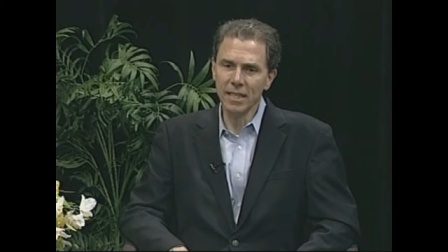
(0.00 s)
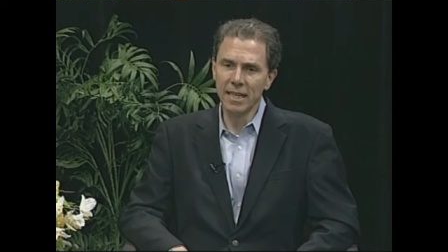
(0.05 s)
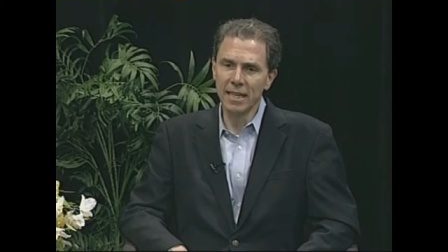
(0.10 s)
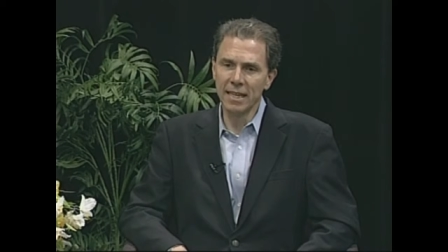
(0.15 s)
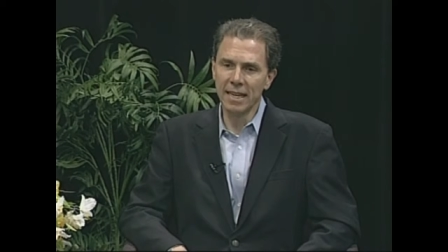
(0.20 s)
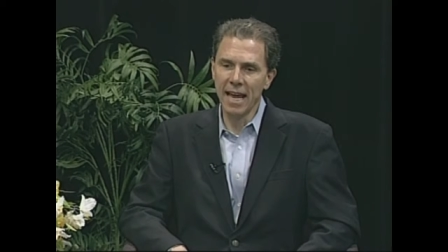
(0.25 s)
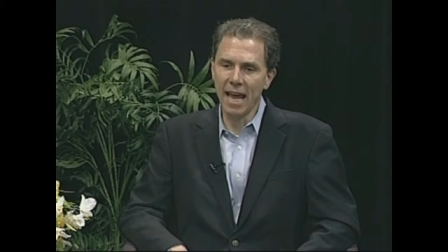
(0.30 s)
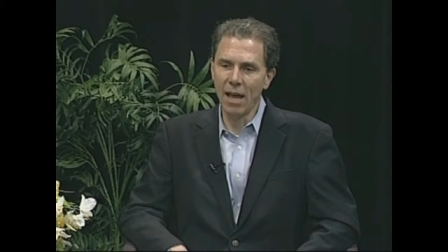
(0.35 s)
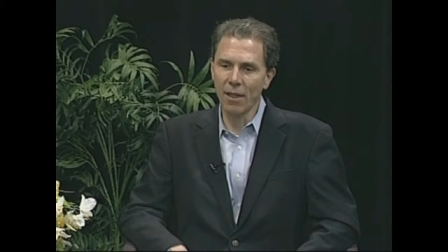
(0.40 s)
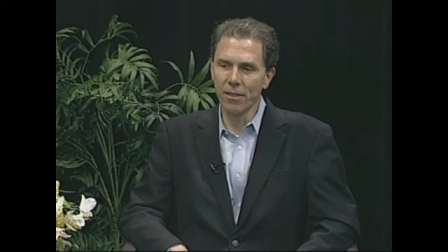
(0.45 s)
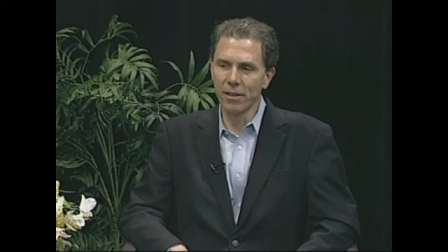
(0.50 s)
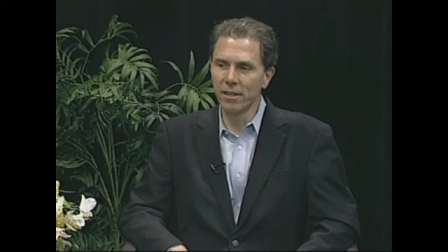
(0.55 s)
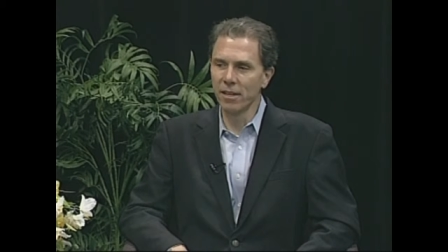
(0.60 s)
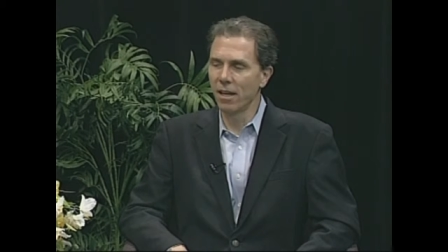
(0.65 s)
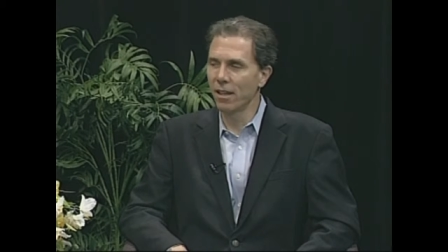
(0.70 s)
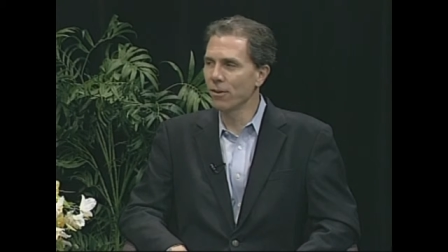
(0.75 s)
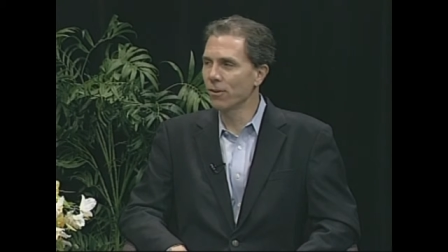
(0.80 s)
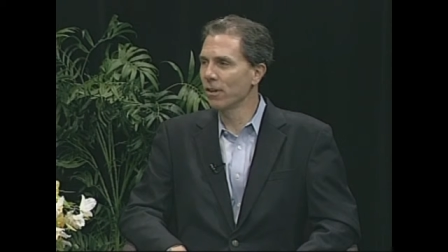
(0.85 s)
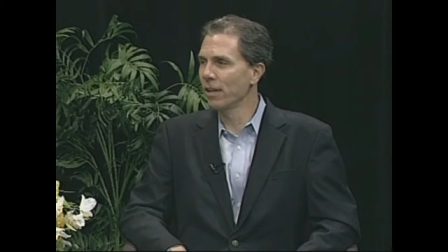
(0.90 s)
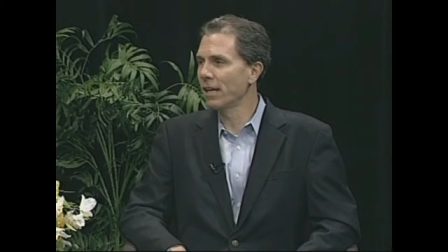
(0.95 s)
And now that
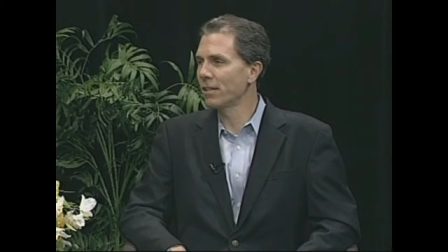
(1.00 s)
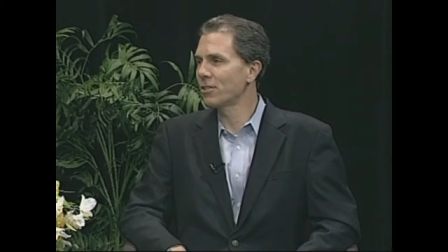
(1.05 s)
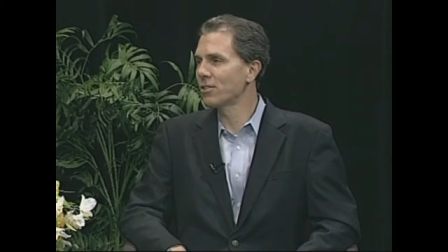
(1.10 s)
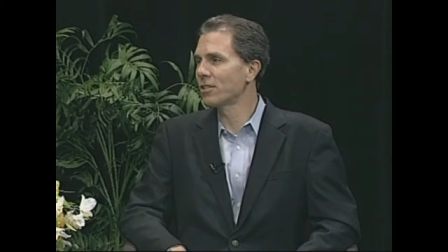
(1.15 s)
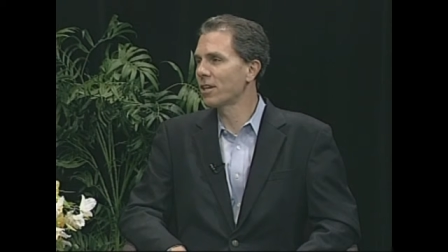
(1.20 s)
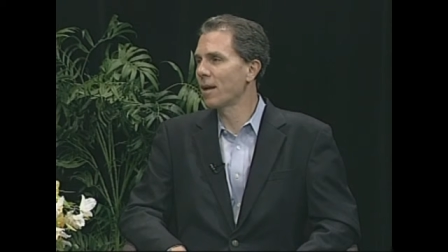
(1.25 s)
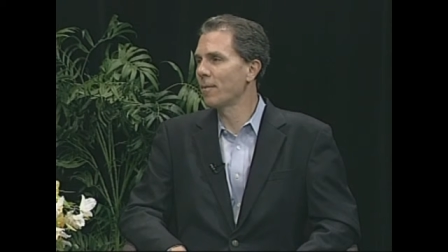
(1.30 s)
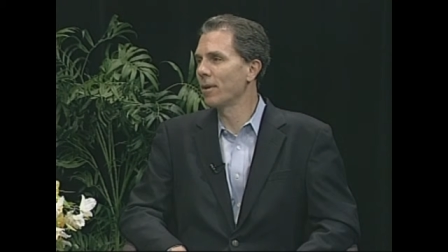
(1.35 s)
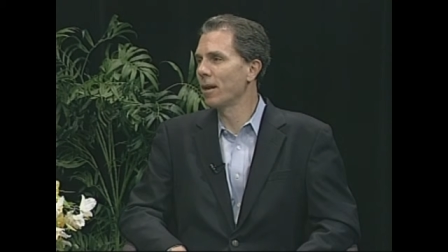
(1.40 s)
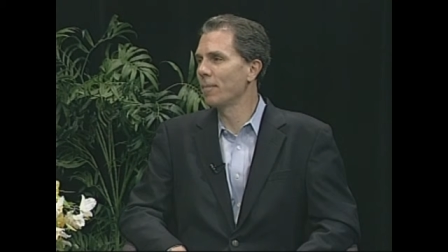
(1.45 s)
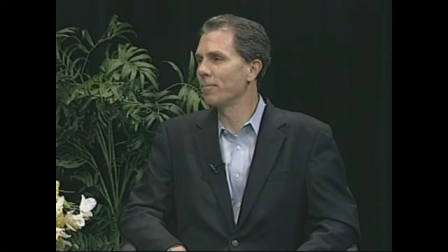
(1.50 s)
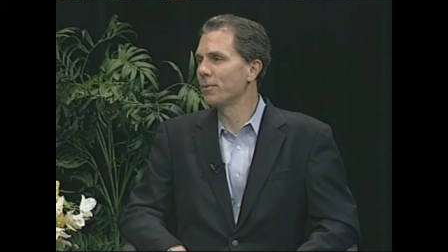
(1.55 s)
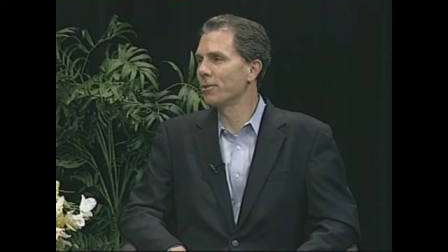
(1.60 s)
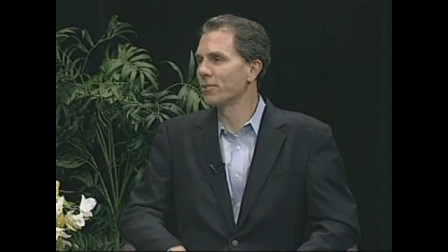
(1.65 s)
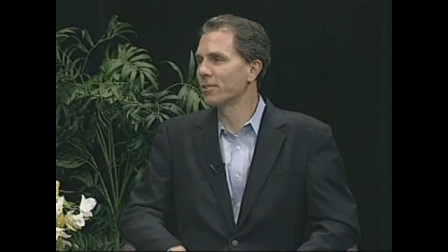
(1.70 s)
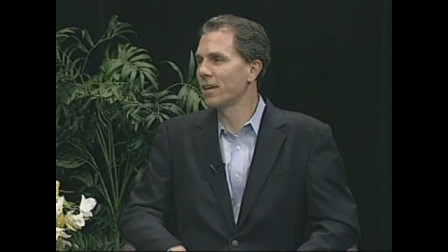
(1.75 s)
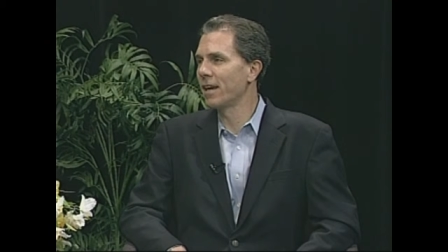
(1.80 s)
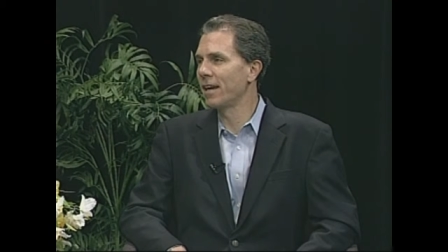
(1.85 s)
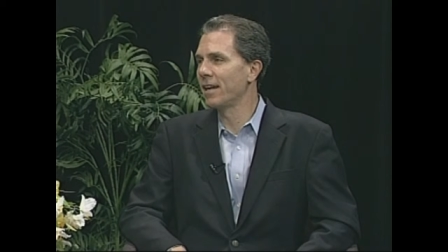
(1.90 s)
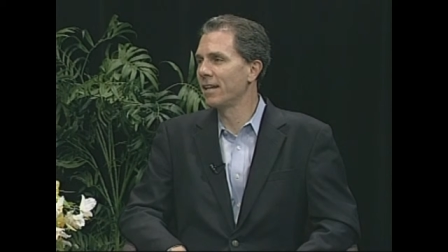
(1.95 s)
another election's coming up,
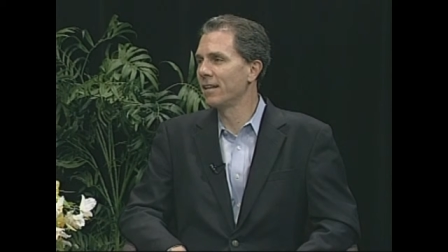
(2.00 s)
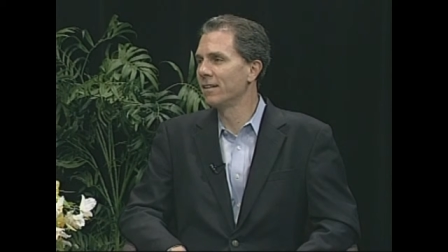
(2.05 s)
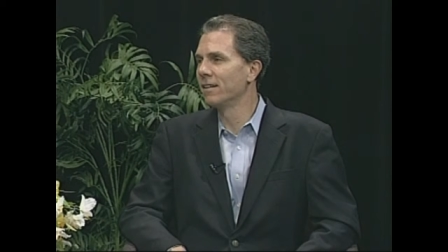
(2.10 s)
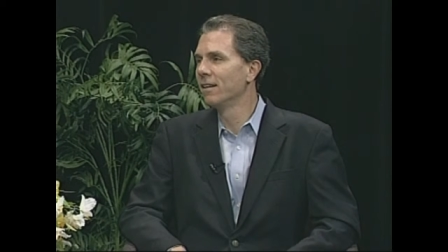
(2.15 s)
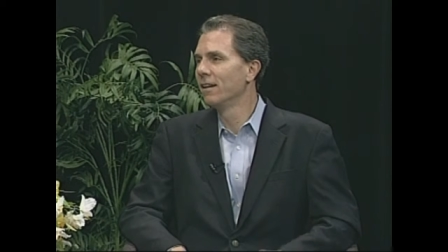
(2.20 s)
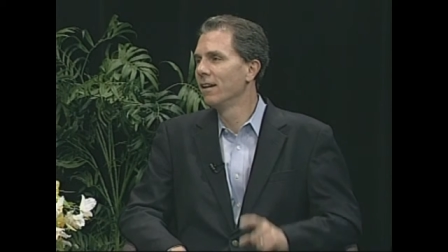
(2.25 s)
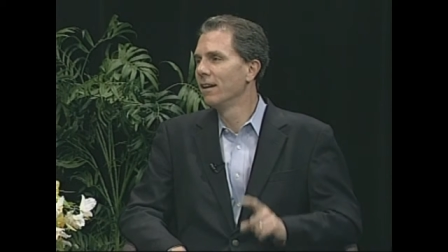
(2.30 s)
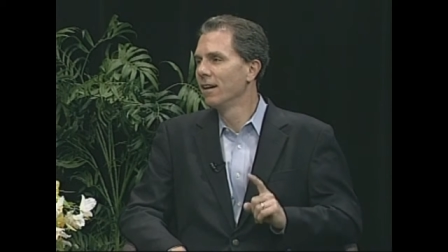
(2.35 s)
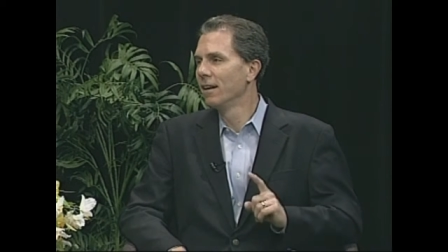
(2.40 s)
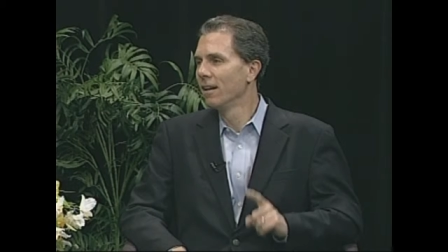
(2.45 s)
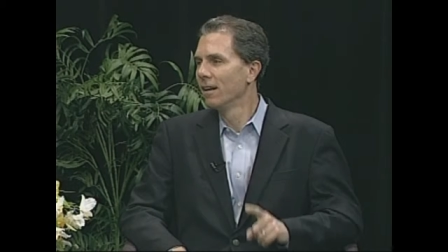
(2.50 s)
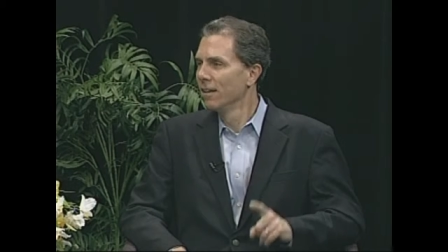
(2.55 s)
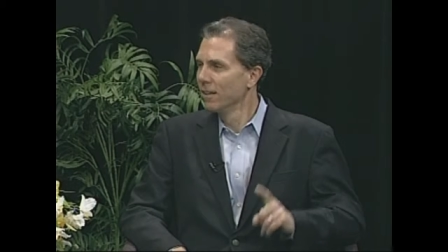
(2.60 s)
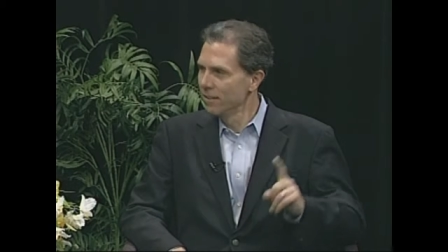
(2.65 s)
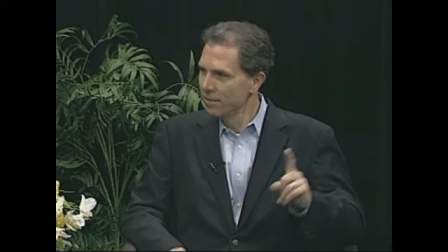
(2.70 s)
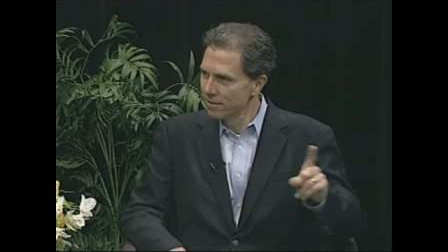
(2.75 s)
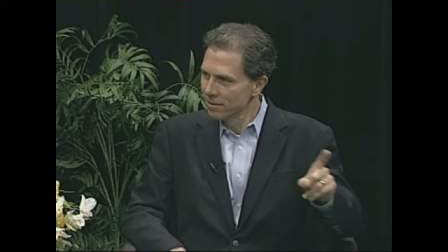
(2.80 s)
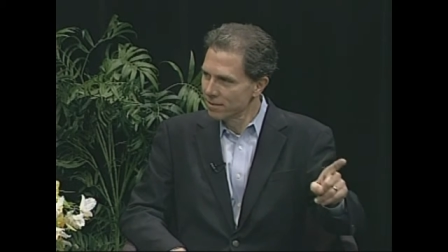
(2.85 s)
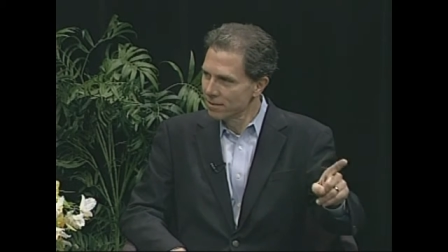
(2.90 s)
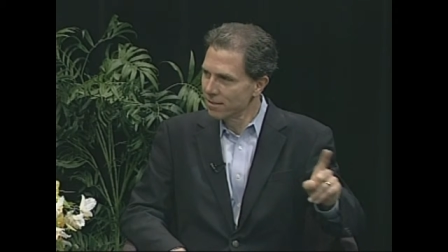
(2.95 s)
you're saying,
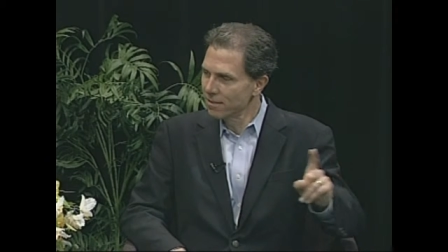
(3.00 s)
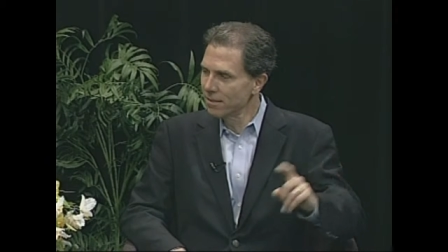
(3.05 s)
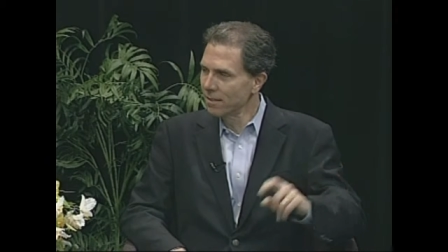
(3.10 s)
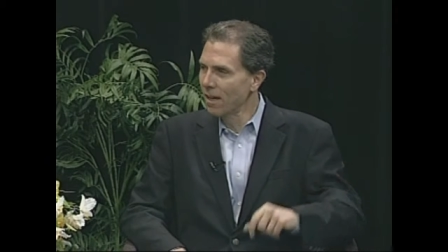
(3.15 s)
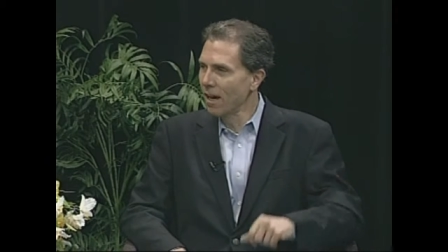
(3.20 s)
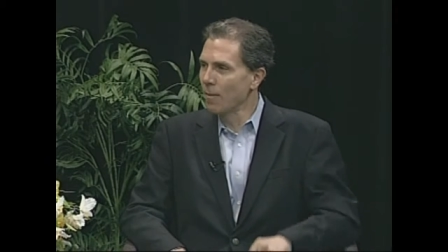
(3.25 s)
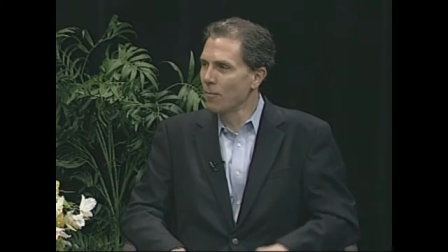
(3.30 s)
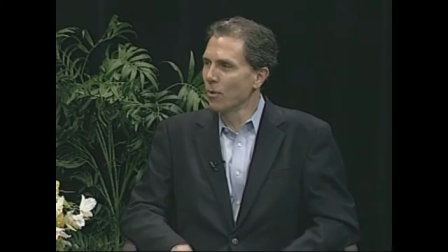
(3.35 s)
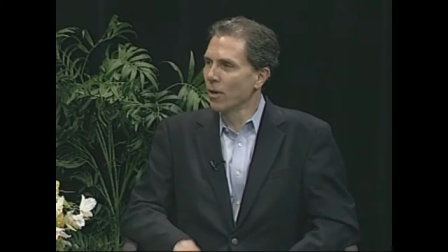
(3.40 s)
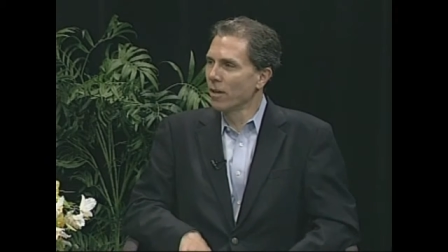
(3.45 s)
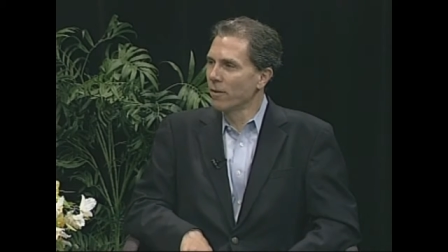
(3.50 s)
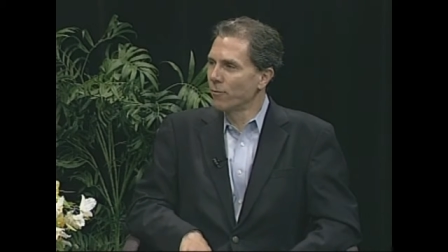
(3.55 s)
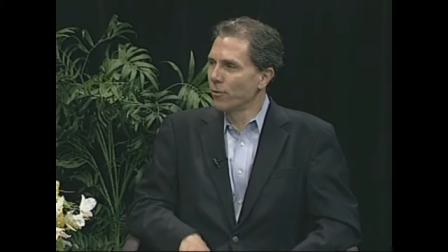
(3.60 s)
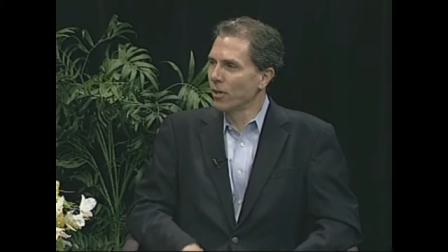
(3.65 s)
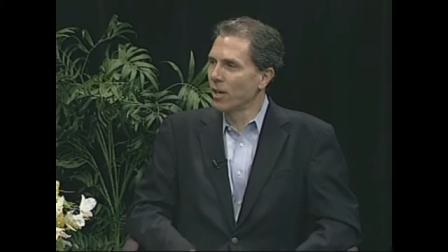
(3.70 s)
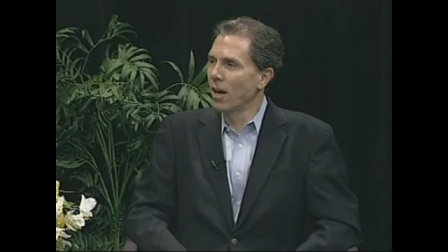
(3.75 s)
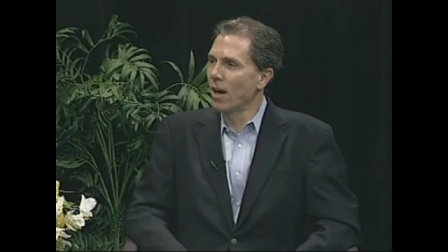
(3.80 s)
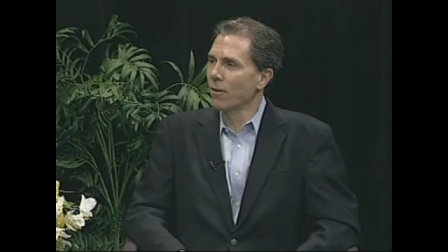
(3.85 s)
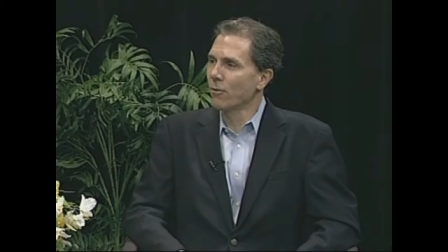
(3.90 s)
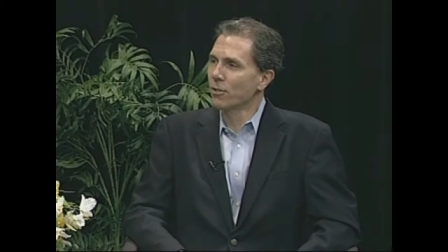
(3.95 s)
I'm running
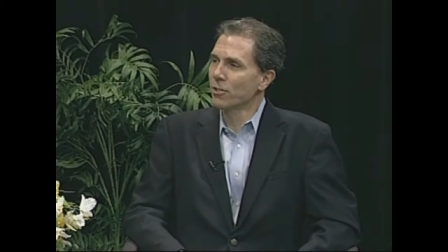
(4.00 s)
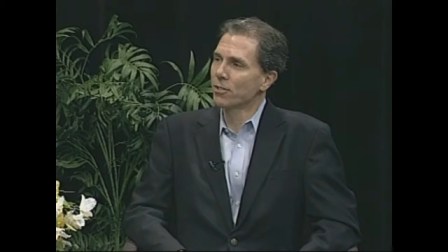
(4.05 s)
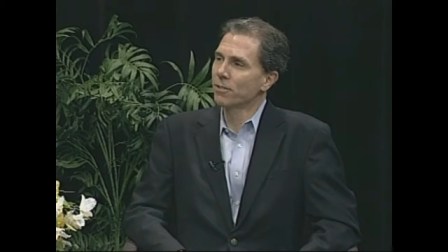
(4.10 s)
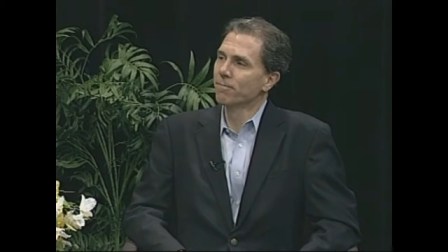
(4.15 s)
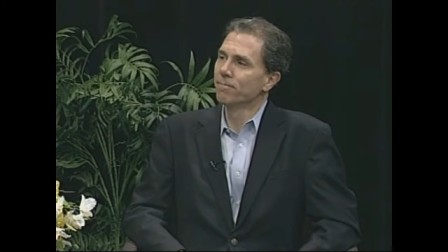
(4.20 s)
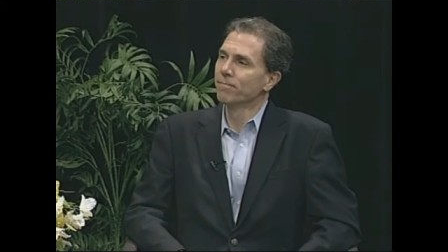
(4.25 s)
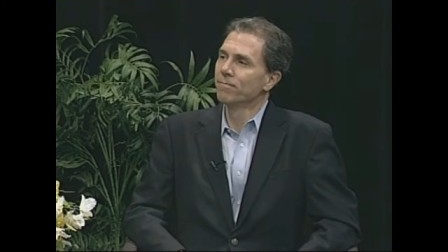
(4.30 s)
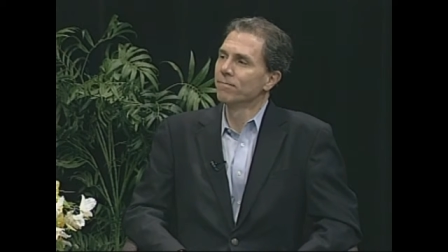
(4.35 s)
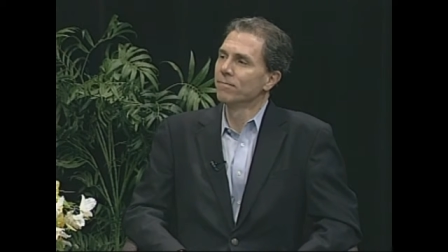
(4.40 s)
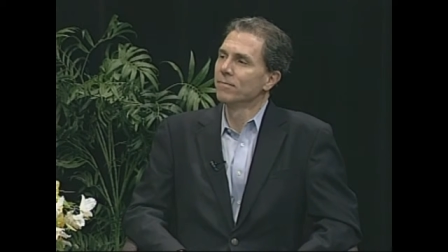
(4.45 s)
for Congress.